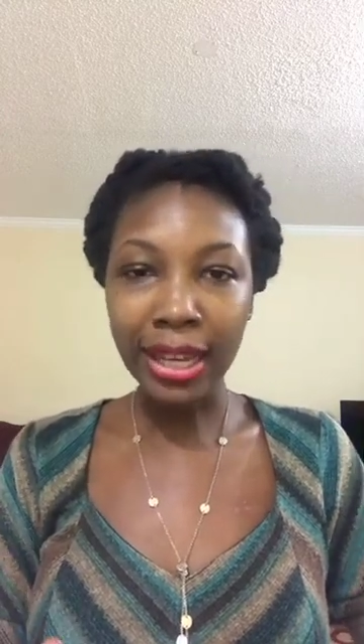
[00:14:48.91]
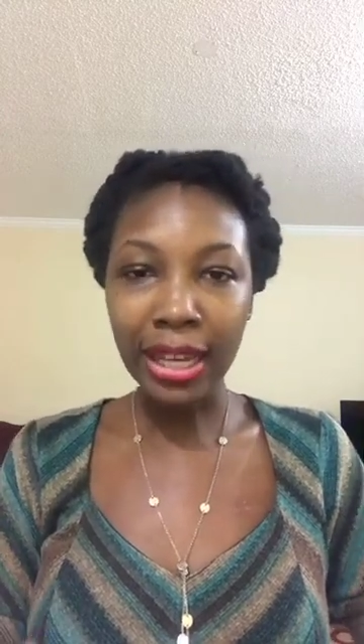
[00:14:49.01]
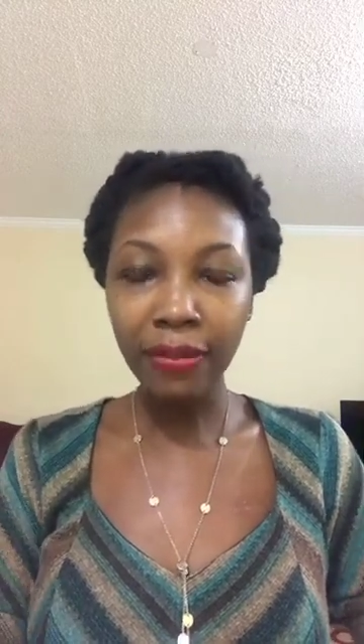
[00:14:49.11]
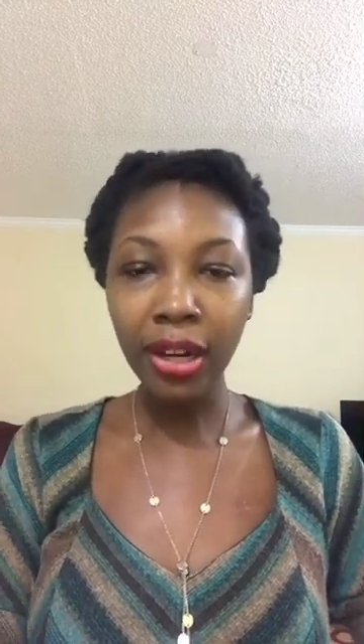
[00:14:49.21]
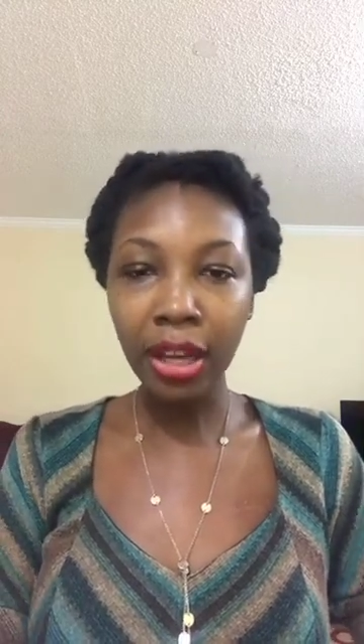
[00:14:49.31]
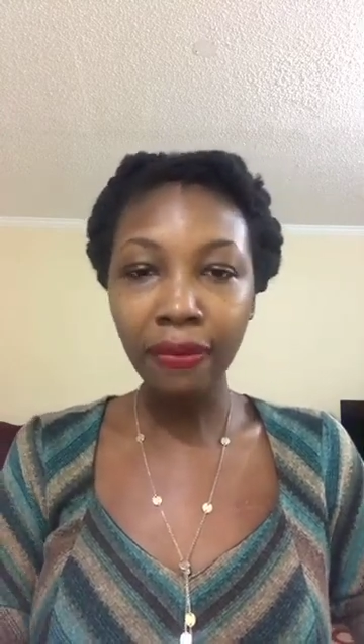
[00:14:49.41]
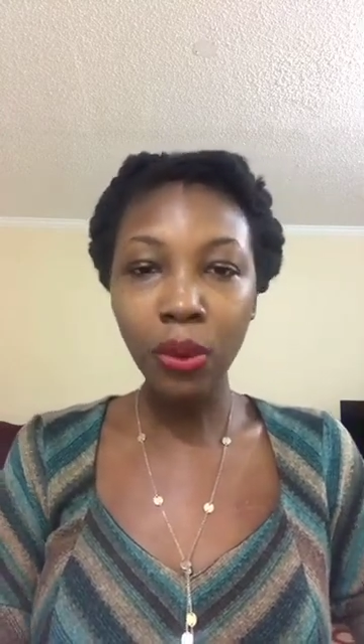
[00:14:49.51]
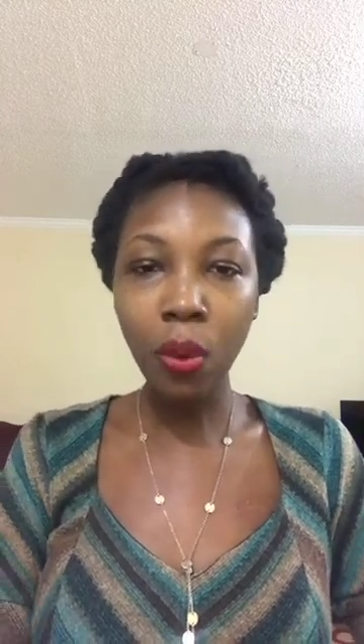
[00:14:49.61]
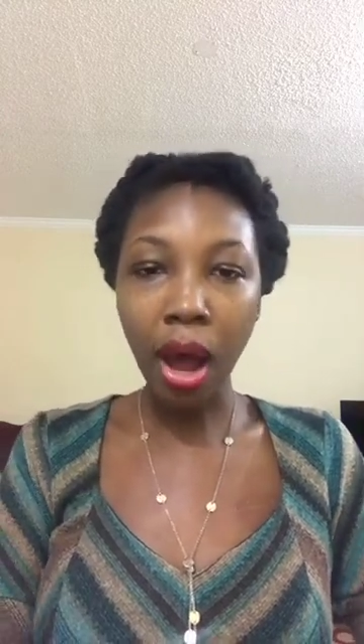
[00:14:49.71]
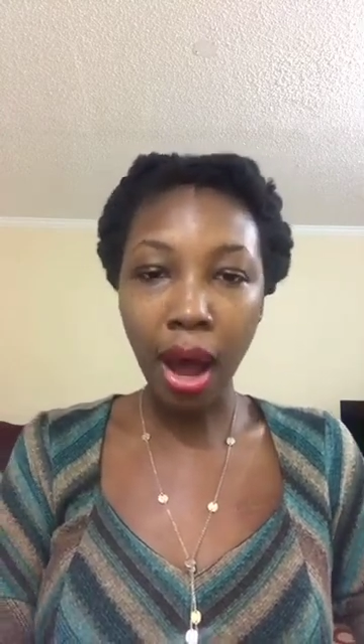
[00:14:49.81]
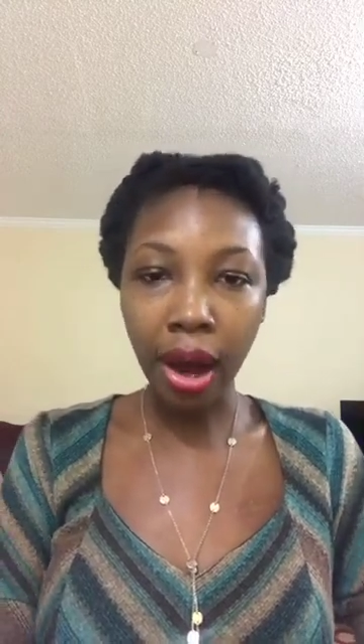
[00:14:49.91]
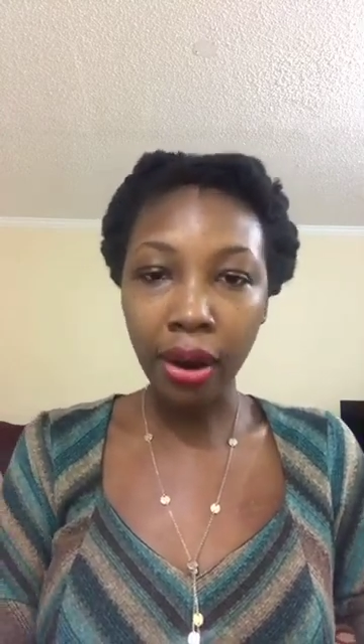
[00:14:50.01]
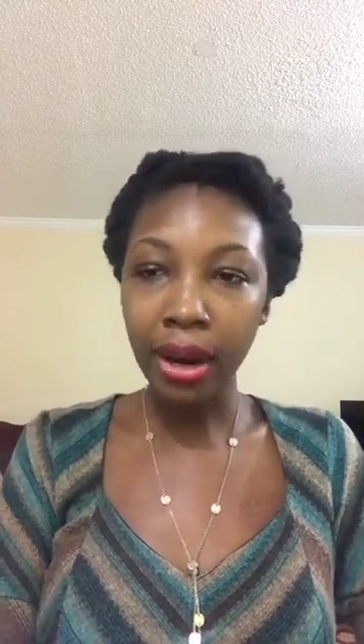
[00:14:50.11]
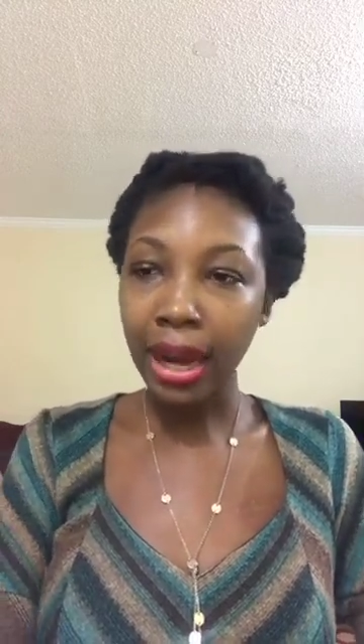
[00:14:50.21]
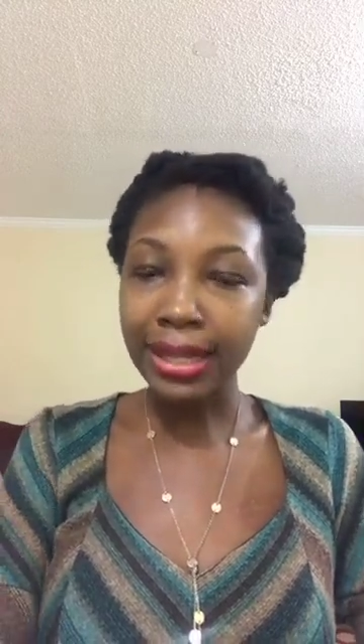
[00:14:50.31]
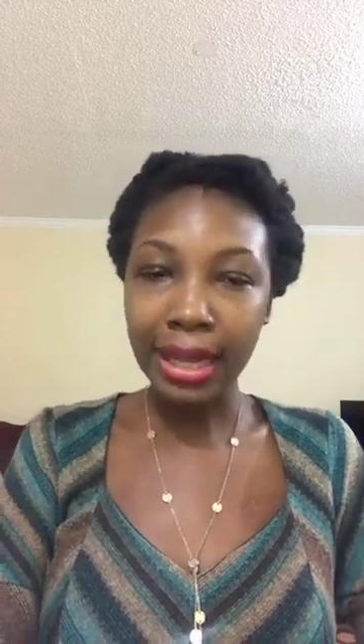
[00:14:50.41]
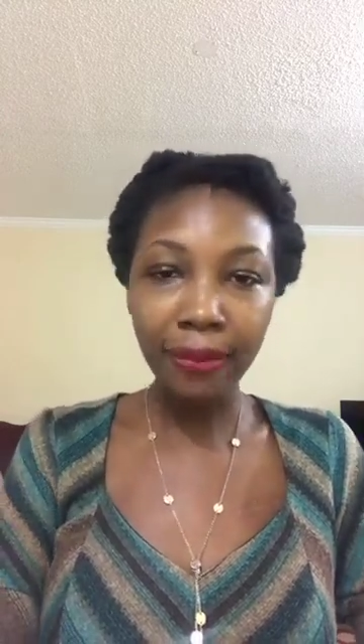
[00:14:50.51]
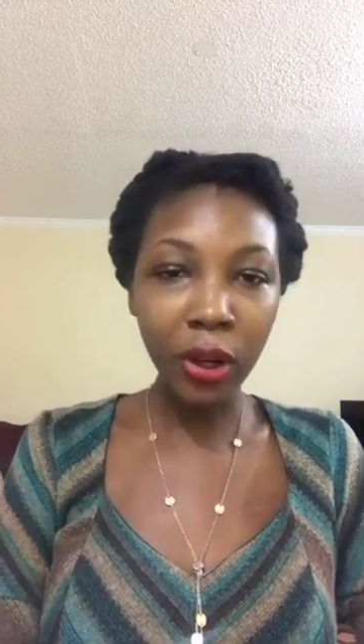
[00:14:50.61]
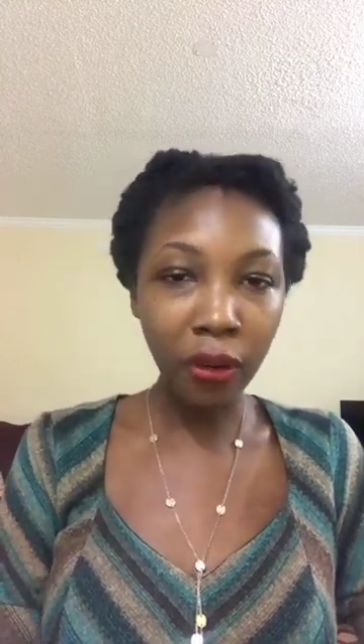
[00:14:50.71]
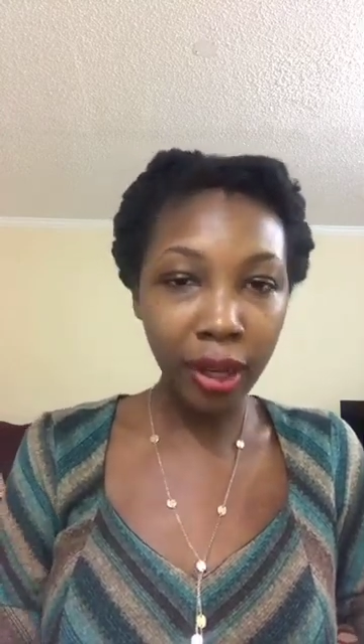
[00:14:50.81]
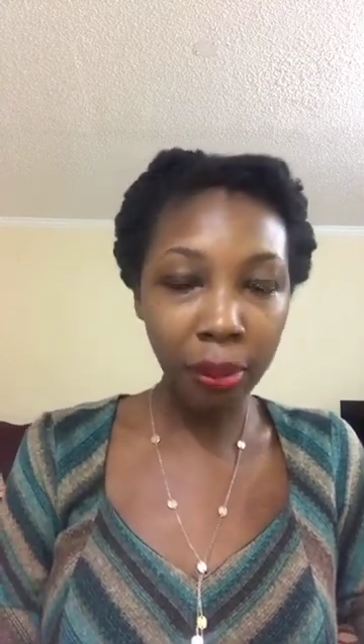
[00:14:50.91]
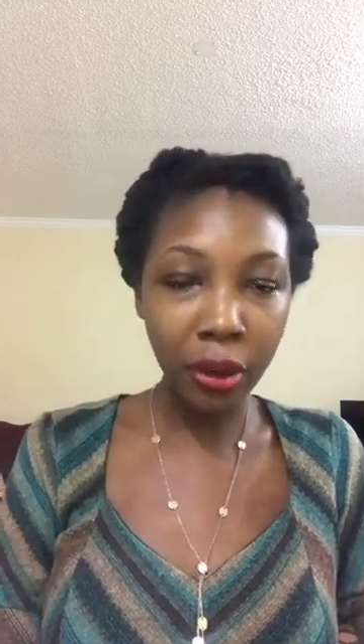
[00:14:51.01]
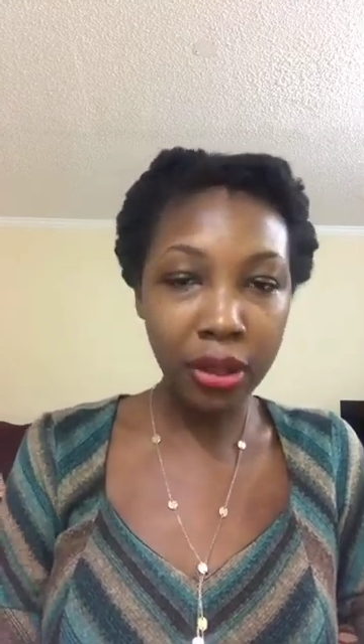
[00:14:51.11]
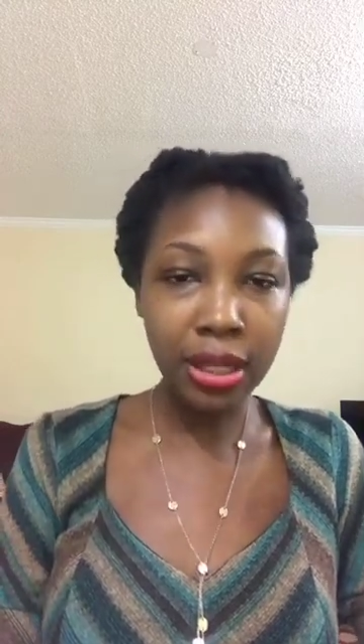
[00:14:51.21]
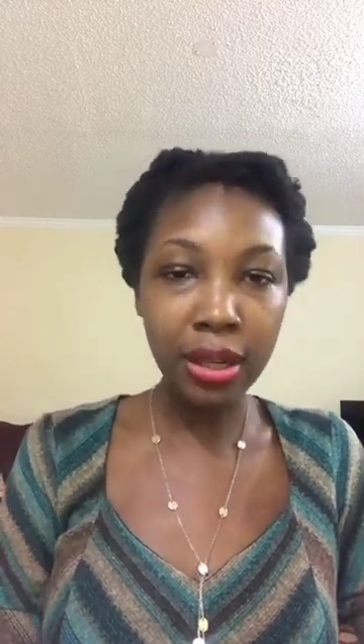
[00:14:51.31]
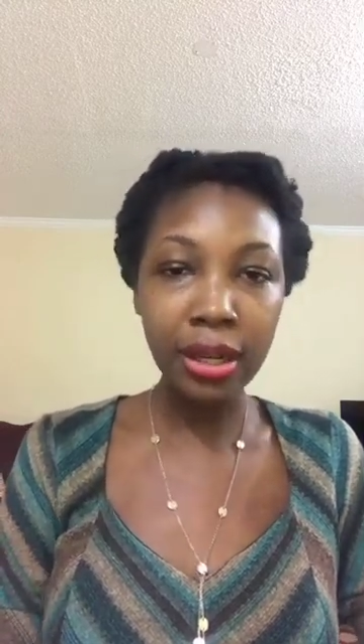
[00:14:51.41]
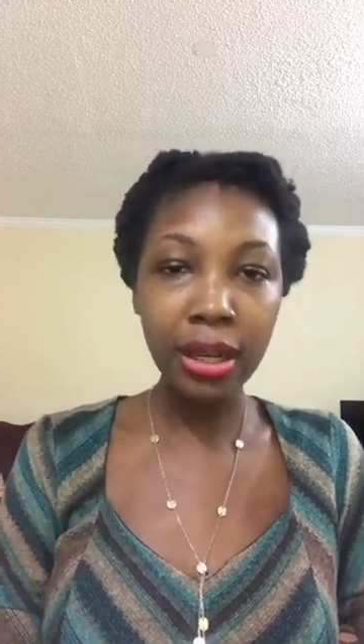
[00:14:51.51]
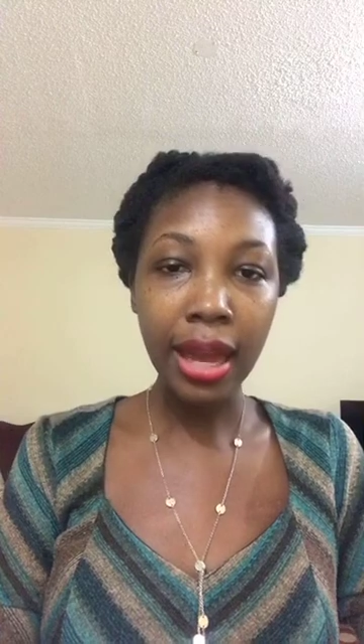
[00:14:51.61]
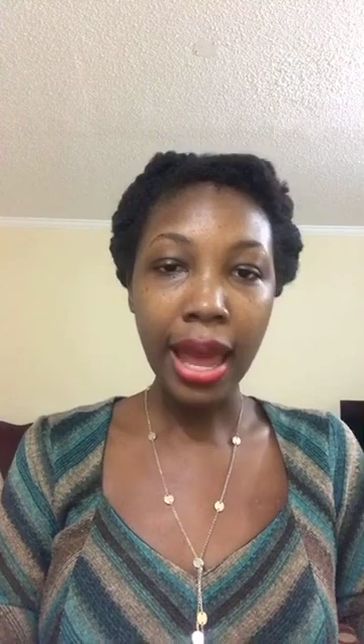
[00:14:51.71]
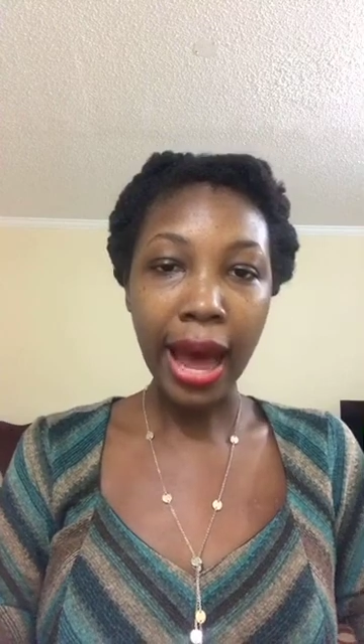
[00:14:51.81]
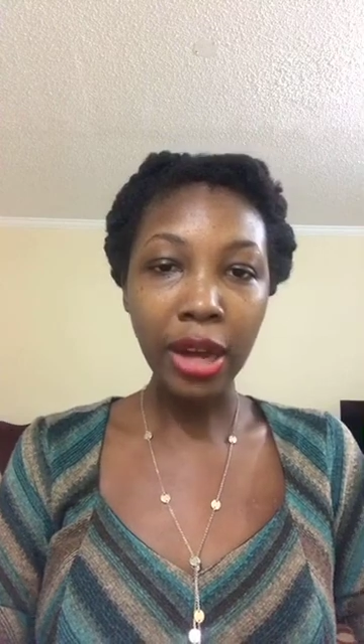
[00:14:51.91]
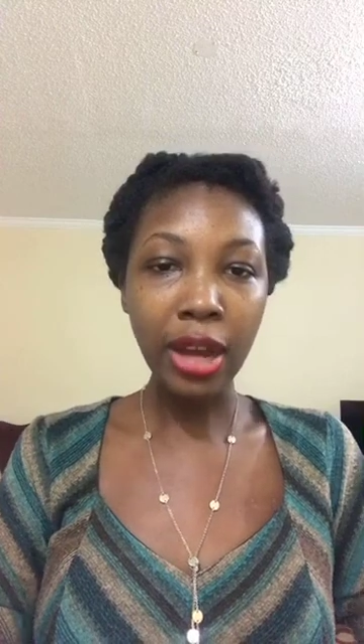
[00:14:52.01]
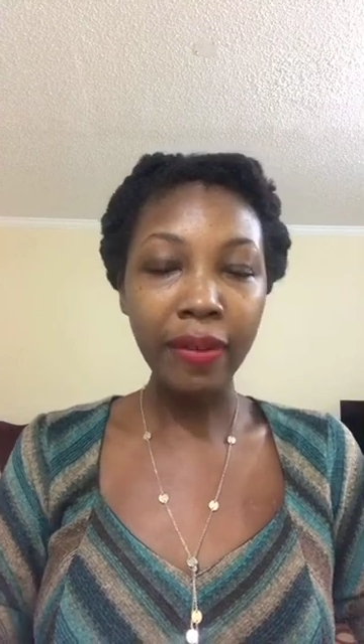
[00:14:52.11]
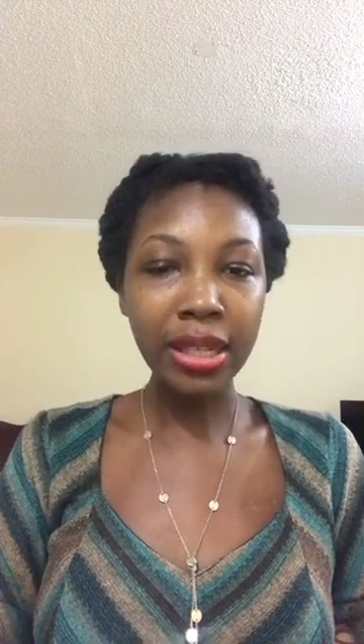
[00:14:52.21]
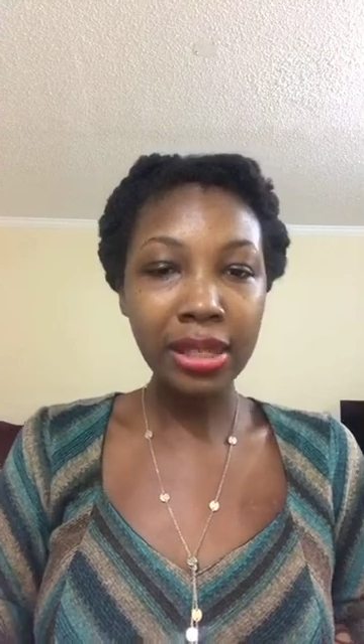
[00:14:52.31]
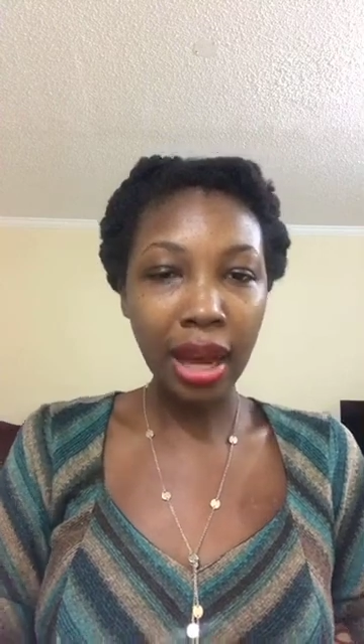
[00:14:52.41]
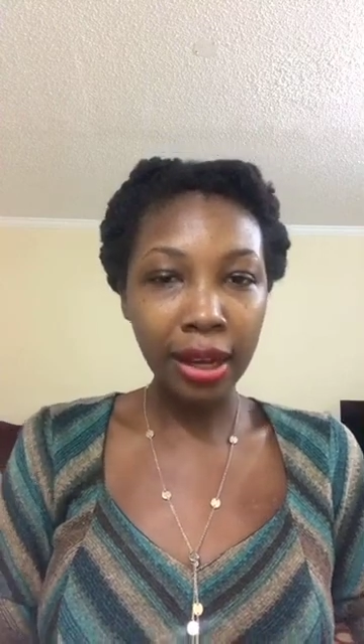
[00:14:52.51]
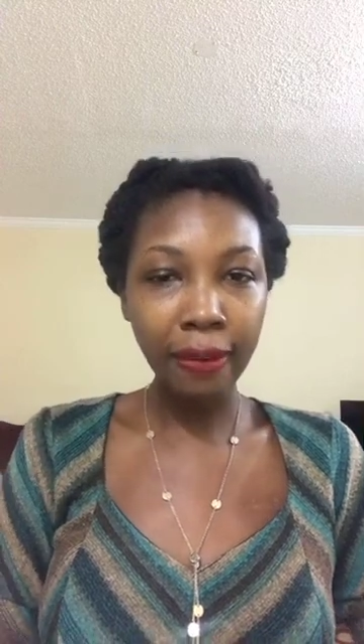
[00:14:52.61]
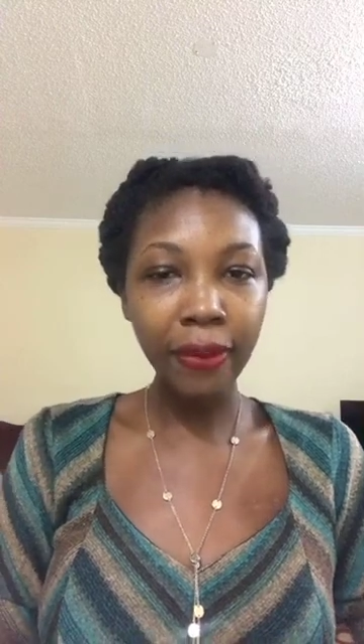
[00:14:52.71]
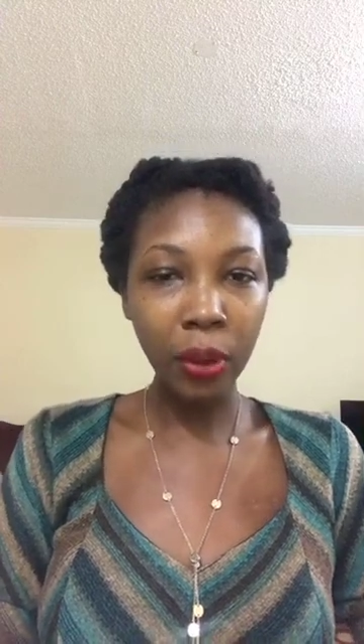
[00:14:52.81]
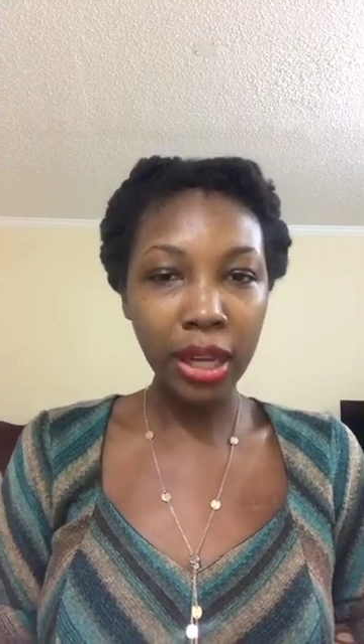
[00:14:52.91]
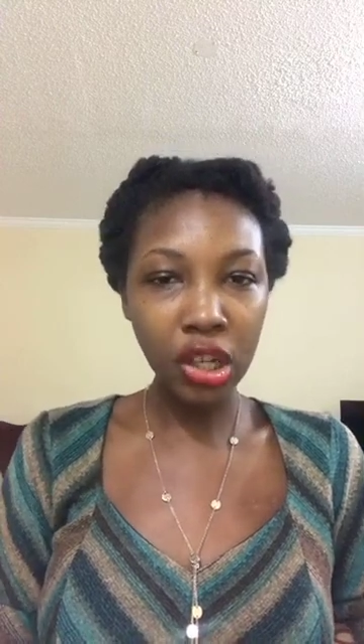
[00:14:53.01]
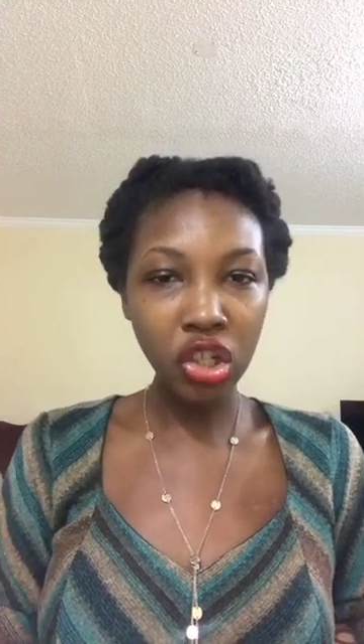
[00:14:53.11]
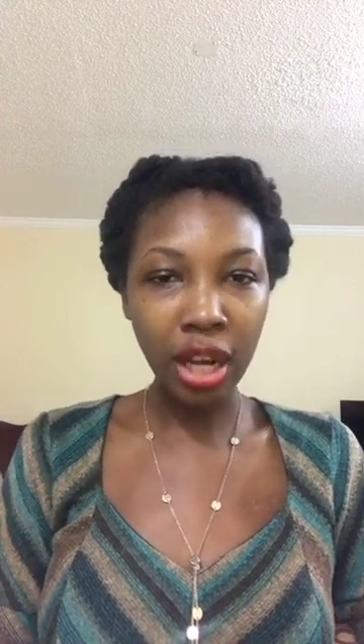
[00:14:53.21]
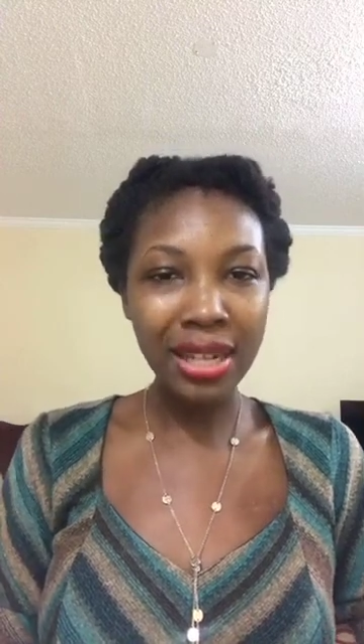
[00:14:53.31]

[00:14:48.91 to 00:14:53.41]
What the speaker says: even if you are a self-loving person and you have a solid foundation,